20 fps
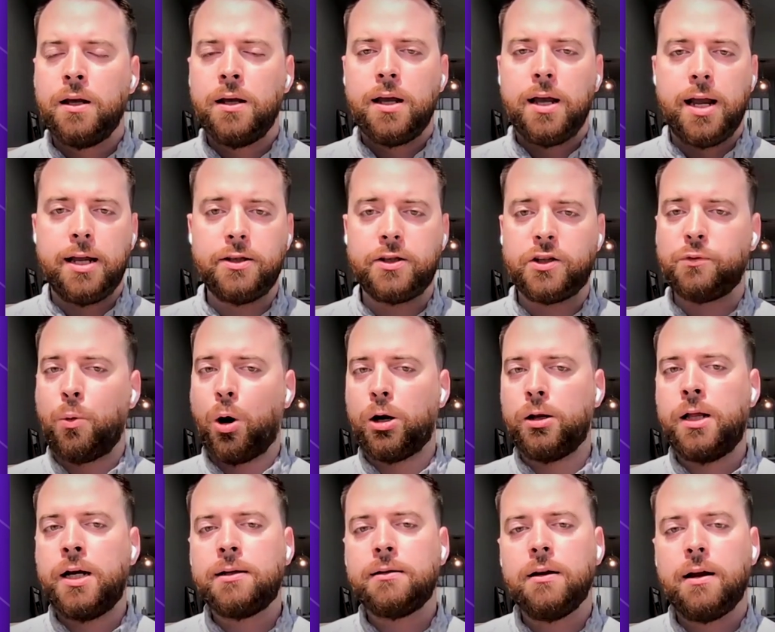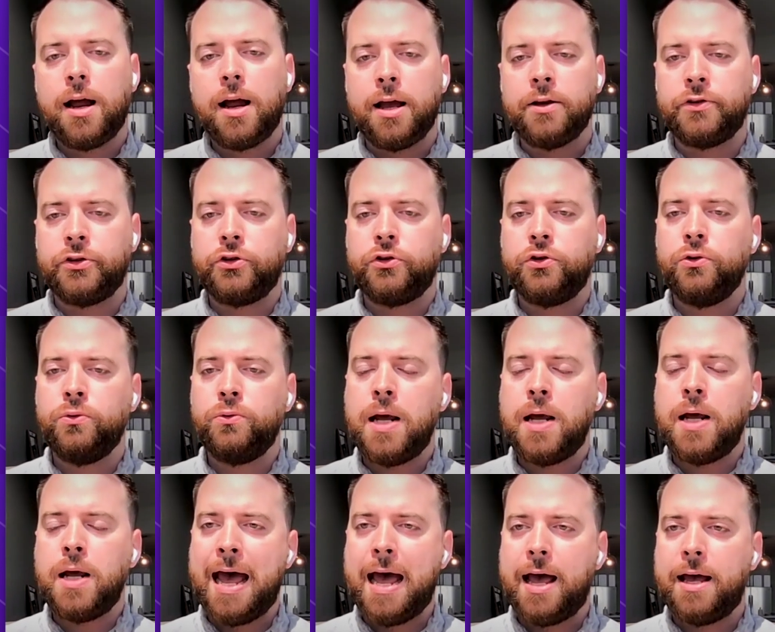In Smartling, as soon
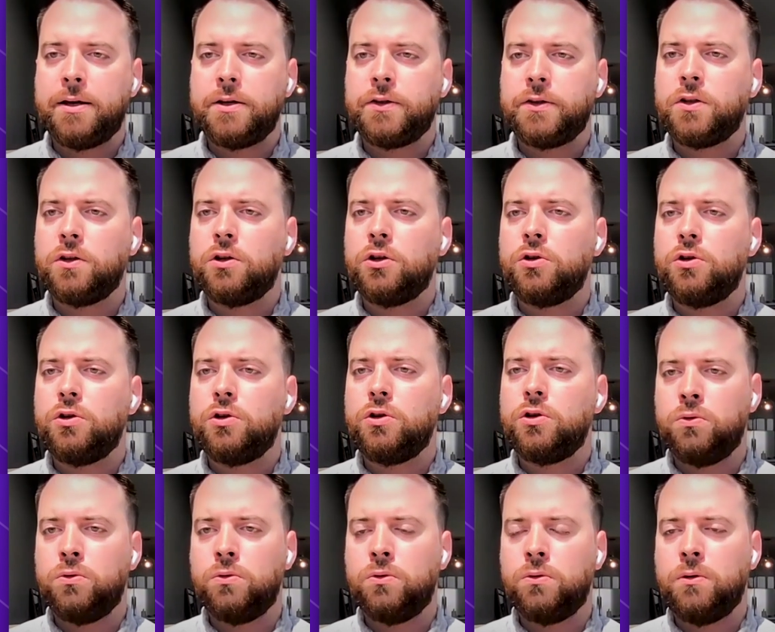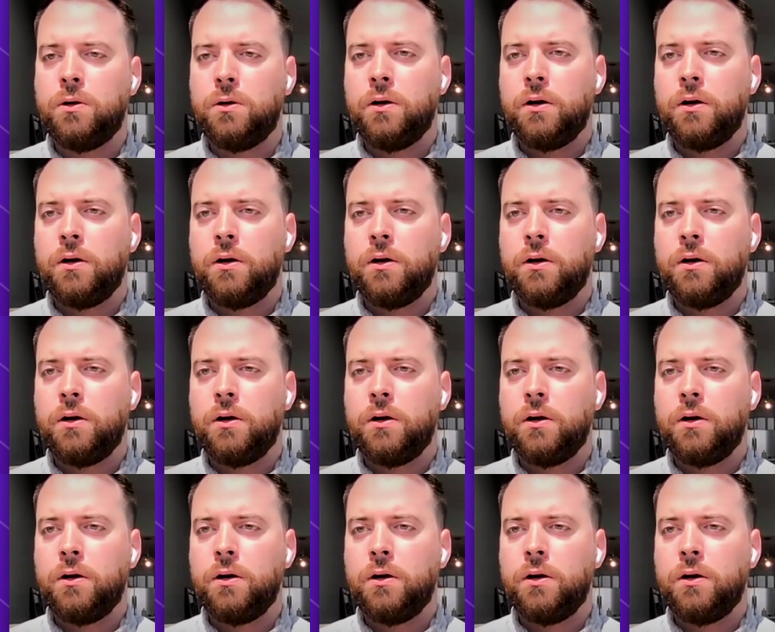as you